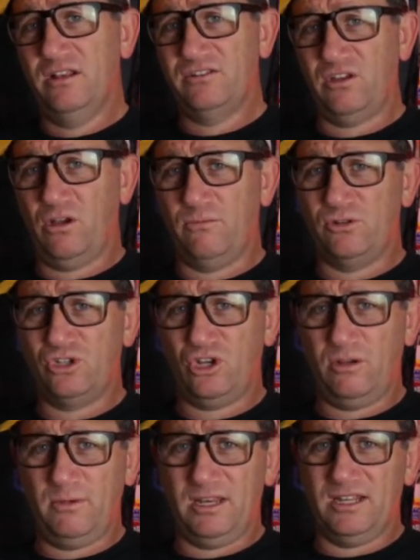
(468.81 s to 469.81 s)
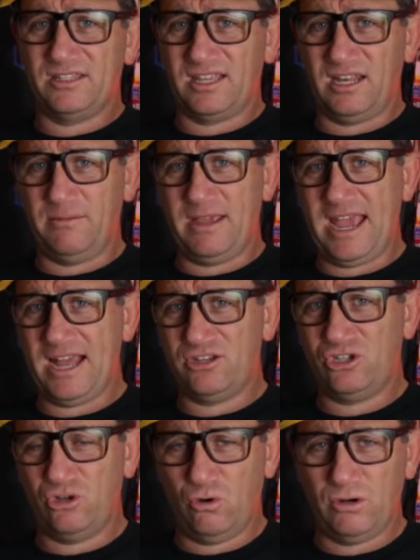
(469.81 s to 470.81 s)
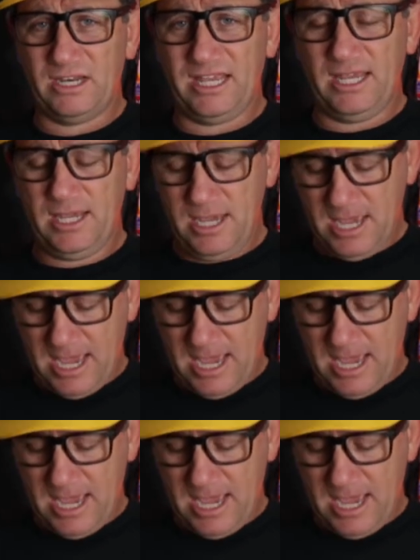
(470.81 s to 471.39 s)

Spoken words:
So I'm assuming it's going to be out shortly.